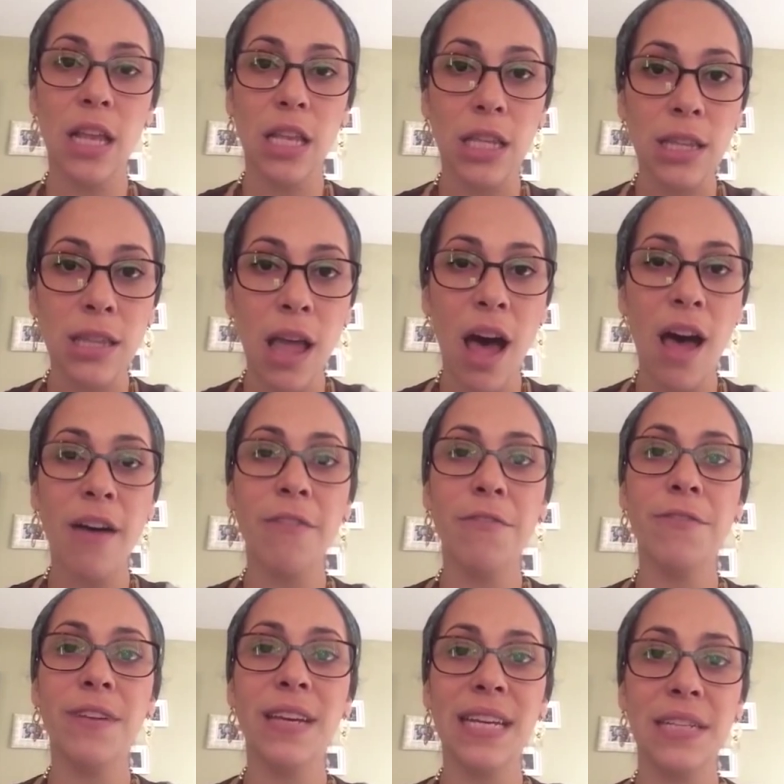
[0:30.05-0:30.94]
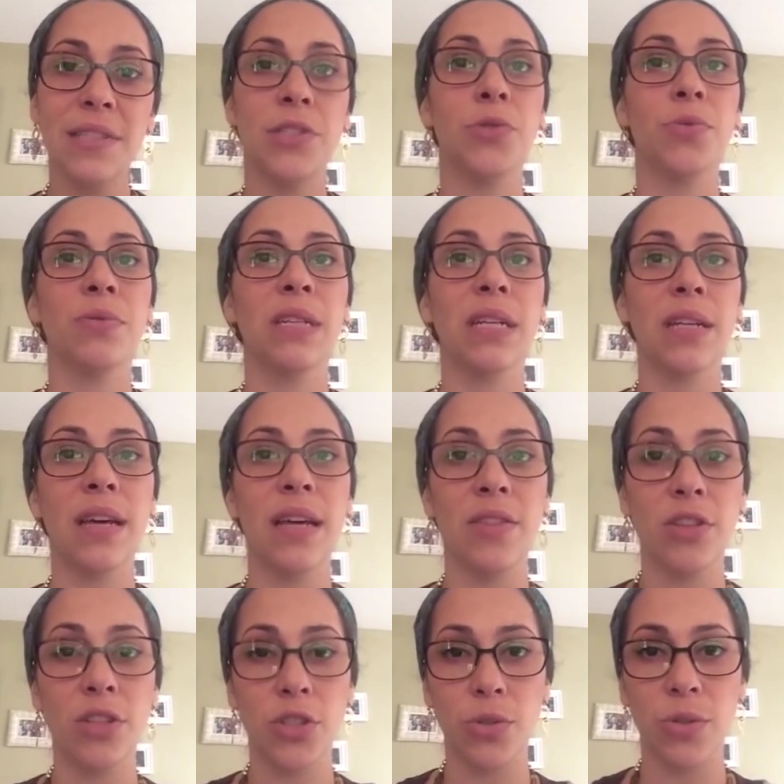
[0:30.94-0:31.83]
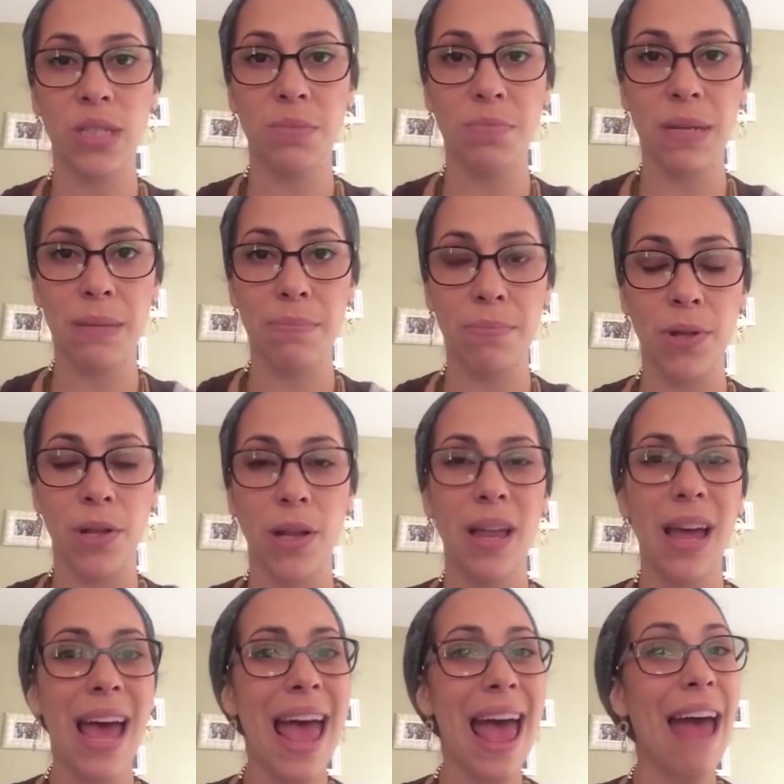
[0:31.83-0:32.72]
love Israel and the Jewish people.